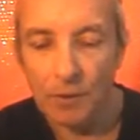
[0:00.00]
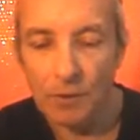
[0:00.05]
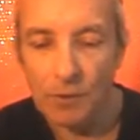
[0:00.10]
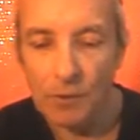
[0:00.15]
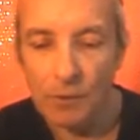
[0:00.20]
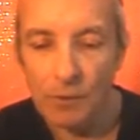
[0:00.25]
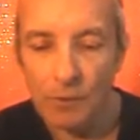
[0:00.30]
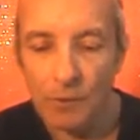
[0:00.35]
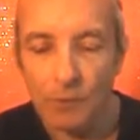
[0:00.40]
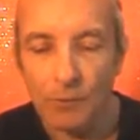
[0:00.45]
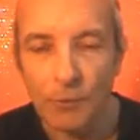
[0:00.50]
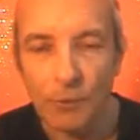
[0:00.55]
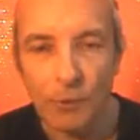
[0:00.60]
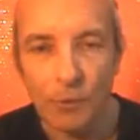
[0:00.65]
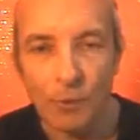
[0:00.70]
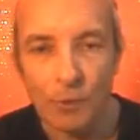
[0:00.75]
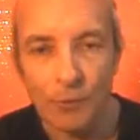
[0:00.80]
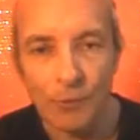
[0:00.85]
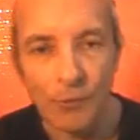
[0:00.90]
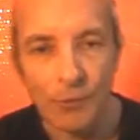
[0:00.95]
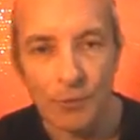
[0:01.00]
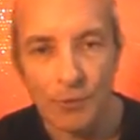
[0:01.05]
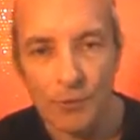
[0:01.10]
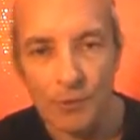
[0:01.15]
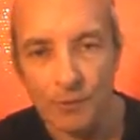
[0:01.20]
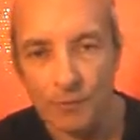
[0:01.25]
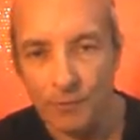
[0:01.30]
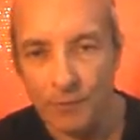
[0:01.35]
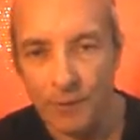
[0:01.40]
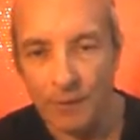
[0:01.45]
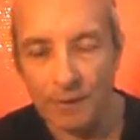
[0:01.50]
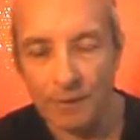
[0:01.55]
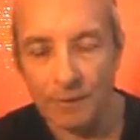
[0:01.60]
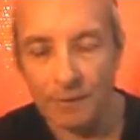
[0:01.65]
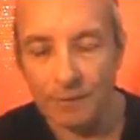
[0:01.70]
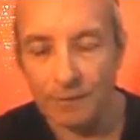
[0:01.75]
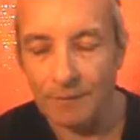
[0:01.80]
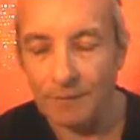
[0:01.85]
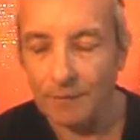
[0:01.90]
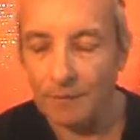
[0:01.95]
So they'll do all sorts of
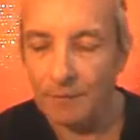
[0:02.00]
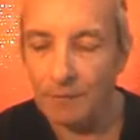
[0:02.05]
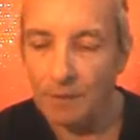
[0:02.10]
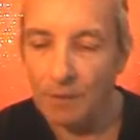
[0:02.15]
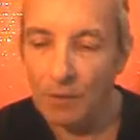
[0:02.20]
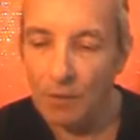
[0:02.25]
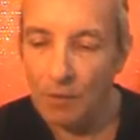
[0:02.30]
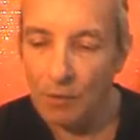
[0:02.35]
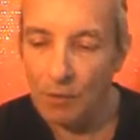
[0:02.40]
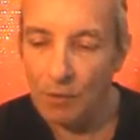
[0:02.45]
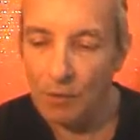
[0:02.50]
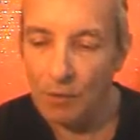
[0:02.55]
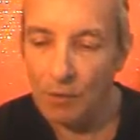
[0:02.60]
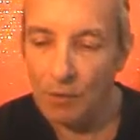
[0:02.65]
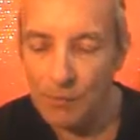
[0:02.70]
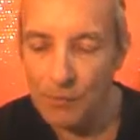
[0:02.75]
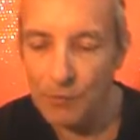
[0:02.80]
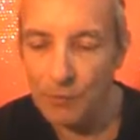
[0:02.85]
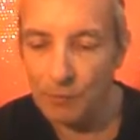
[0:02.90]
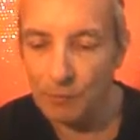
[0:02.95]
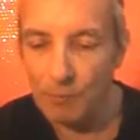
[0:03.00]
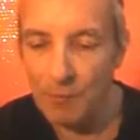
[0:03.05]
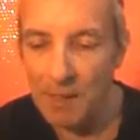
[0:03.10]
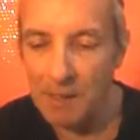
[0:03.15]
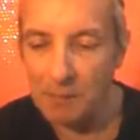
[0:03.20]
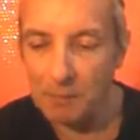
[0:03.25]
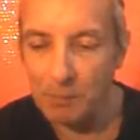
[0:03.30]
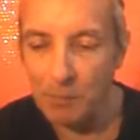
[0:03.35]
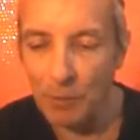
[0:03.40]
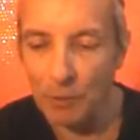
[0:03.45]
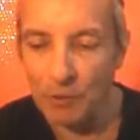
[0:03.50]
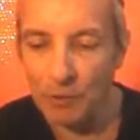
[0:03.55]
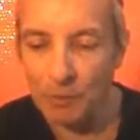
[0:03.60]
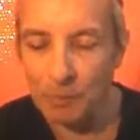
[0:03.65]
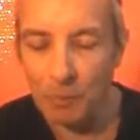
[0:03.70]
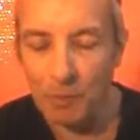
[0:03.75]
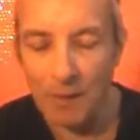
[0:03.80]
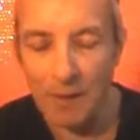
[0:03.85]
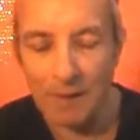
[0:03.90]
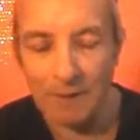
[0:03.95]
things all sorts of mind body
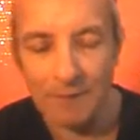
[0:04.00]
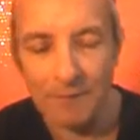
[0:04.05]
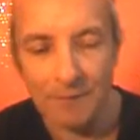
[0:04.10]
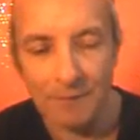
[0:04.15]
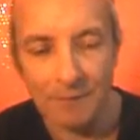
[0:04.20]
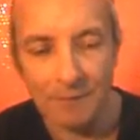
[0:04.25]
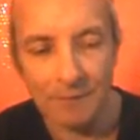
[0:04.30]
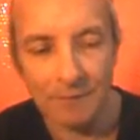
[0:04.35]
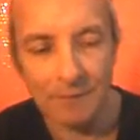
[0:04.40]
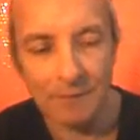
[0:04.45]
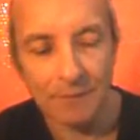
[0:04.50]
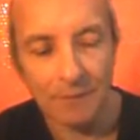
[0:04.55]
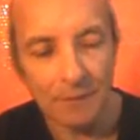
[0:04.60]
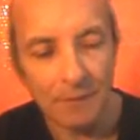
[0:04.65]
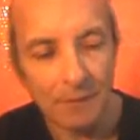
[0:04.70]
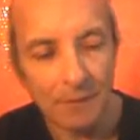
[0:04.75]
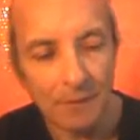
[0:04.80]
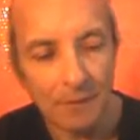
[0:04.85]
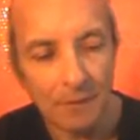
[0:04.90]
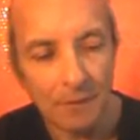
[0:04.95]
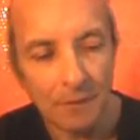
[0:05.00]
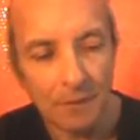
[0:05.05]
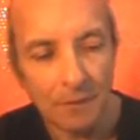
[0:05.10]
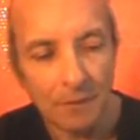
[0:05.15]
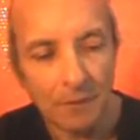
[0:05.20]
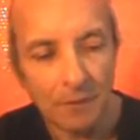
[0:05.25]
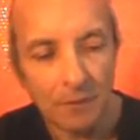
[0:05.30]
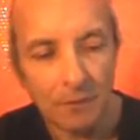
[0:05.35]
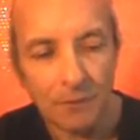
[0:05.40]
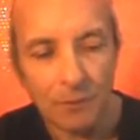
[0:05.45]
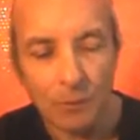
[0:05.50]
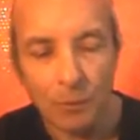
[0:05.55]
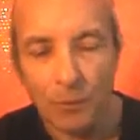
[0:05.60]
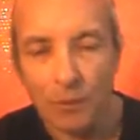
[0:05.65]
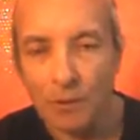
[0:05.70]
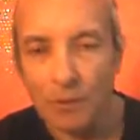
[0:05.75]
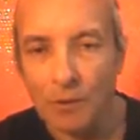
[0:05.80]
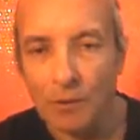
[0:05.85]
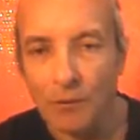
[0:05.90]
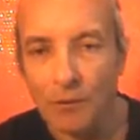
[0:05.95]
practice to
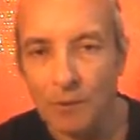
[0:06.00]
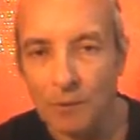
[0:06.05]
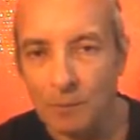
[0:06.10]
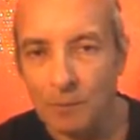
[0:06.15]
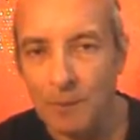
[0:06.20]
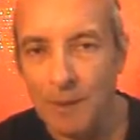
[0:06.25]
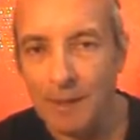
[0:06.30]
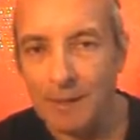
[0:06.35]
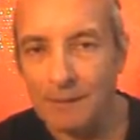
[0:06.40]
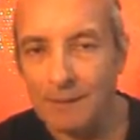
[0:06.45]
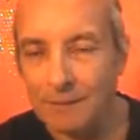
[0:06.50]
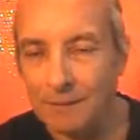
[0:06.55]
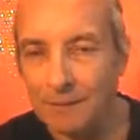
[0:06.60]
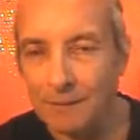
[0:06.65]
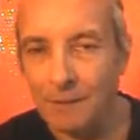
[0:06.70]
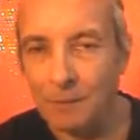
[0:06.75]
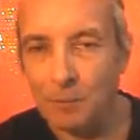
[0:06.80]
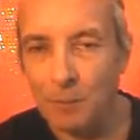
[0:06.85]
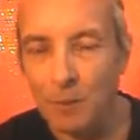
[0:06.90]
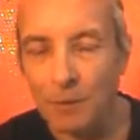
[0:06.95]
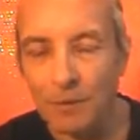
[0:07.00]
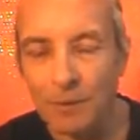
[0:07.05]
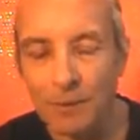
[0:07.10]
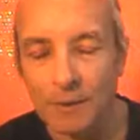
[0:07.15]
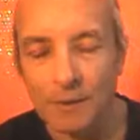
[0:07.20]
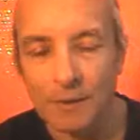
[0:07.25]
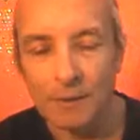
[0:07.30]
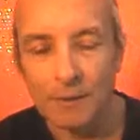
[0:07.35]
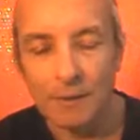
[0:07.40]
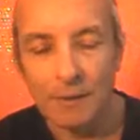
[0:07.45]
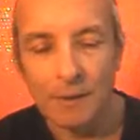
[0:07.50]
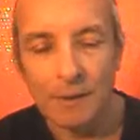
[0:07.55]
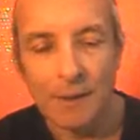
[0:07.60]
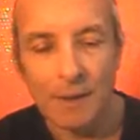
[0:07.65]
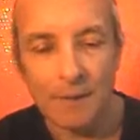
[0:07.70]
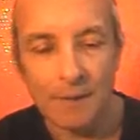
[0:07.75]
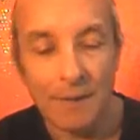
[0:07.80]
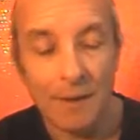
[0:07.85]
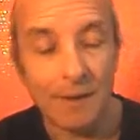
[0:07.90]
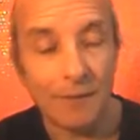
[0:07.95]
work on their mind and their body.
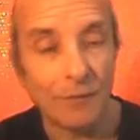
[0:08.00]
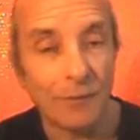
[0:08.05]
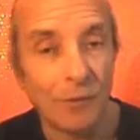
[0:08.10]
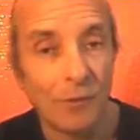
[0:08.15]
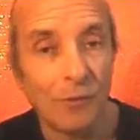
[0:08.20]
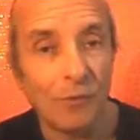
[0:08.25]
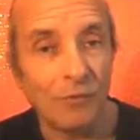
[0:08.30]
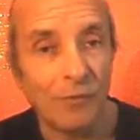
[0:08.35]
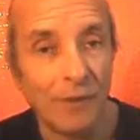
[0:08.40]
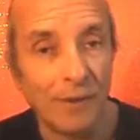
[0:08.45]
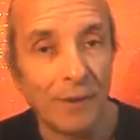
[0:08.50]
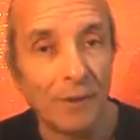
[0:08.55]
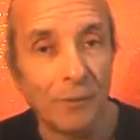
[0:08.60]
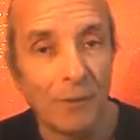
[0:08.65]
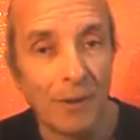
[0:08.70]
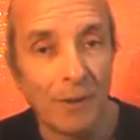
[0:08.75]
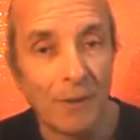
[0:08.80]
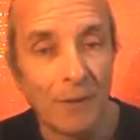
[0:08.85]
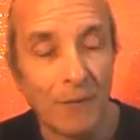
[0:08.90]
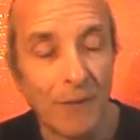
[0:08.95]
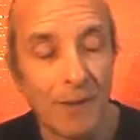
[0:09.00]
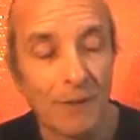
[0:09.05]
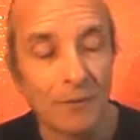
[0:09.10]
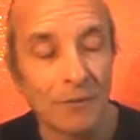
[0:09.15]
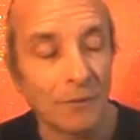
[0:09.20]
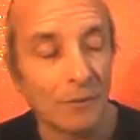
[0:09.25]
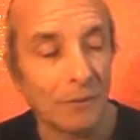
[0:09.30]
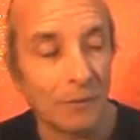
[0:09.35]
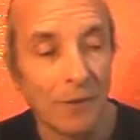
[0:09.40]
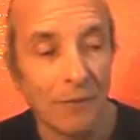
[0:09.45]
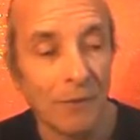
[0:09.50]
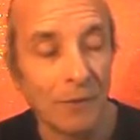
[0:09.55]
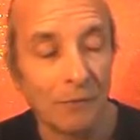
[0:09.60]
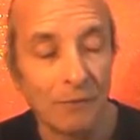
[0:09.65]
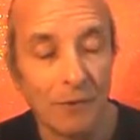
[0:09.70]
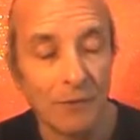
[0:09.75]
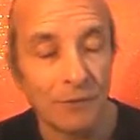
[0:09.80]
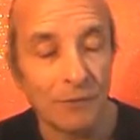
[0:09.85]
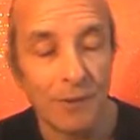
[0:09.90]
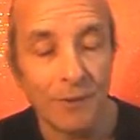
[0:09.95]
And that's all very well. That's
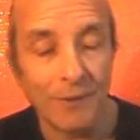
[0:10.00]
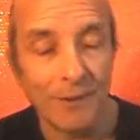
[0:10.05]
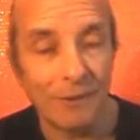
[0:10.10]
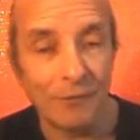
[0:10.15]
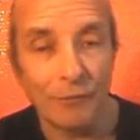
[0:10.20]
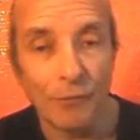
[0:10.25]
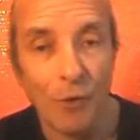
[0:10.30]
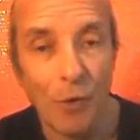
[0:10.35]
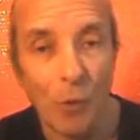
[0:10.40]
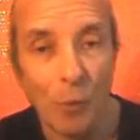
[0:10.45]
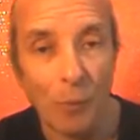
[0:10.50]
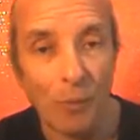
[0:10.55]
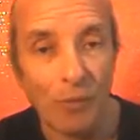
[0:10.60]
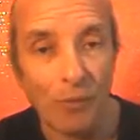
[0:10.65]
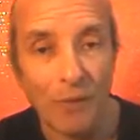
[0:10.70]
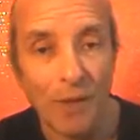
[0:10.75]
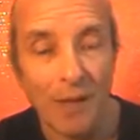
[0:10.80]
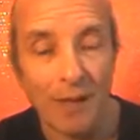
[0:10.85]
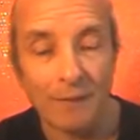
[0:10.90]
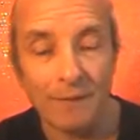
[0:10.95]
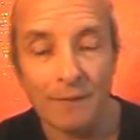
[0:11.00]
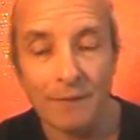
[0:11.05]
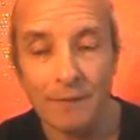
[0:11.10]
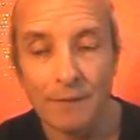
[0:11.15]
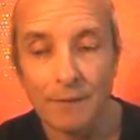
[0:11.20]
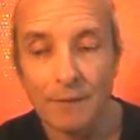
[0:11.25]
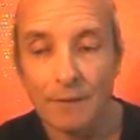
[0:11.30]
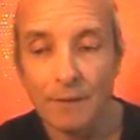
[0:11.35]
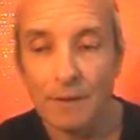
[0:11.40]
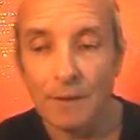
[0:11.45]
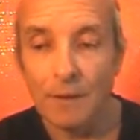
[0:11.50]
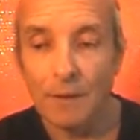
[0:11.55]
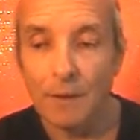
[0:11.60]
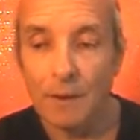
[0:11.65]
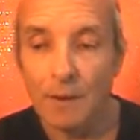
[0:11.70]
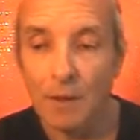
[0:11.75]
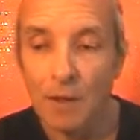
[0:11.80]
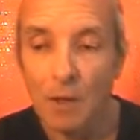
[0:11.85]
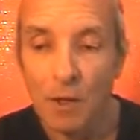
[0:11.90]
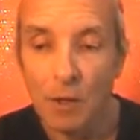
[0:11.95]
nothing there's nothing wrong with that.
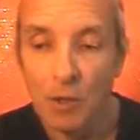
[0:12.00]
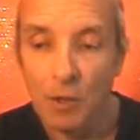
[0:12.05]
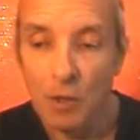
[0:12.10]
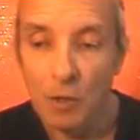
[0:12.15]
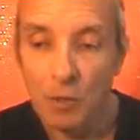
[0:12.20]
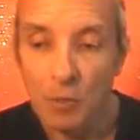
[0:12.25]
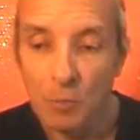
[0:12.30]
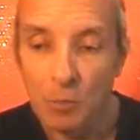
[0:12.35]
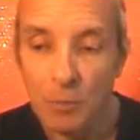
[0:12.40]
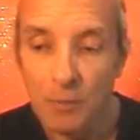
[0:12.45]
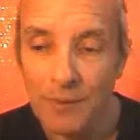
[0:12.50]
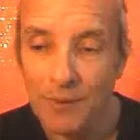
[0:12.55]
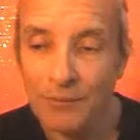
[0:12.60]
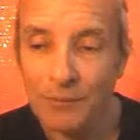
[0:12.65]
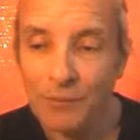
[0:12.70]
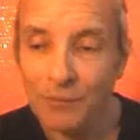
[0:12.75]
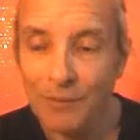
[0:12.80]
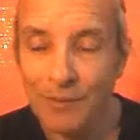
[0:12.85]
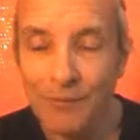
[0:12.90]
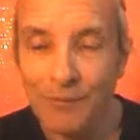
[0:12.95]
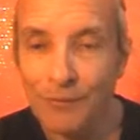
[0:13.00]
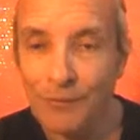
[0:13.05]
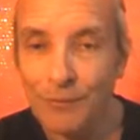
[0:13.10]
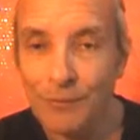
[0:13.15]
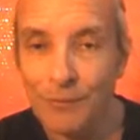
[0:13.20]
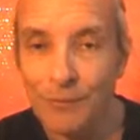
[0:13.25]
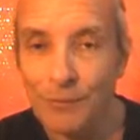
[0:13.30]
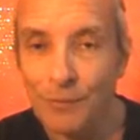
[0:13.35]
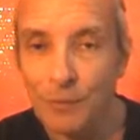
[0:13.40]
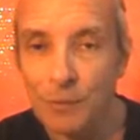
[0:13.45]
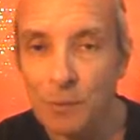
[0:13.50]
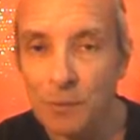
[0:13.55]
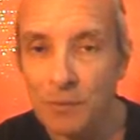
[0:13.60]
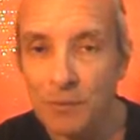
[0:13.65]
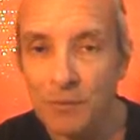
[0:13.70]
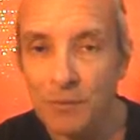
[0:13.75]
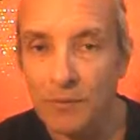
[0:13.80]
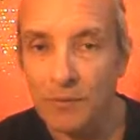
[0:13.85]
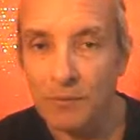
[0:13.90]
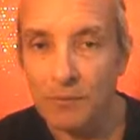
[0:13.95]
But that's got nothing to do
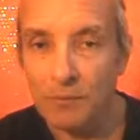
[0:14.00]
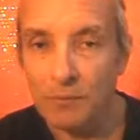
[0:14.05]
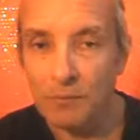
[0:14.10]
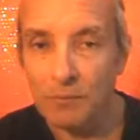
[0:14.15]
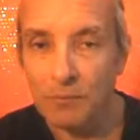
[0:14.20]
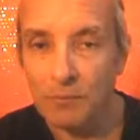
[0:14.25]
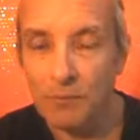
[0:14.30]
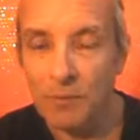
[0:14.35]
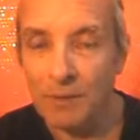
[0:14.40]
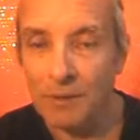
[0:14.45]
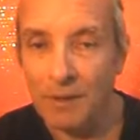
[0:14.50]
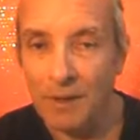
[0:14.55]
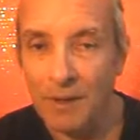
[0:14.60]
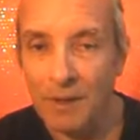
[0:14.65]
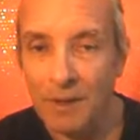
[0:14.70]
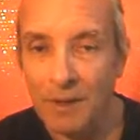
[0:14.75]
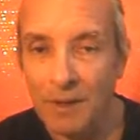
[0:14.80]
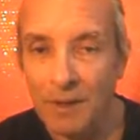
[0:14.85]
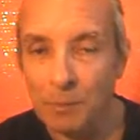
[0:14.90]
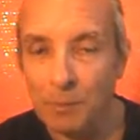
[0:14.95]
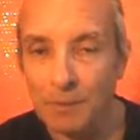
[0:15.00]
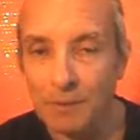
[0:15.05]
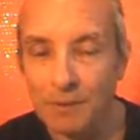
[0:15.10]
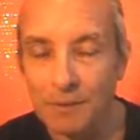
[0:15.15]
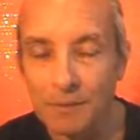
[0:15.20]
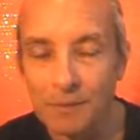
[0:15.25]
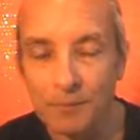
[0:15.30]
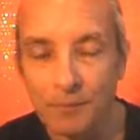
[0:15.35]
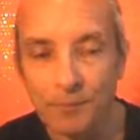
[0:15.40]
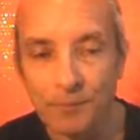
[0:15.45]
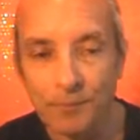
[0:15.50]
with enlightenment.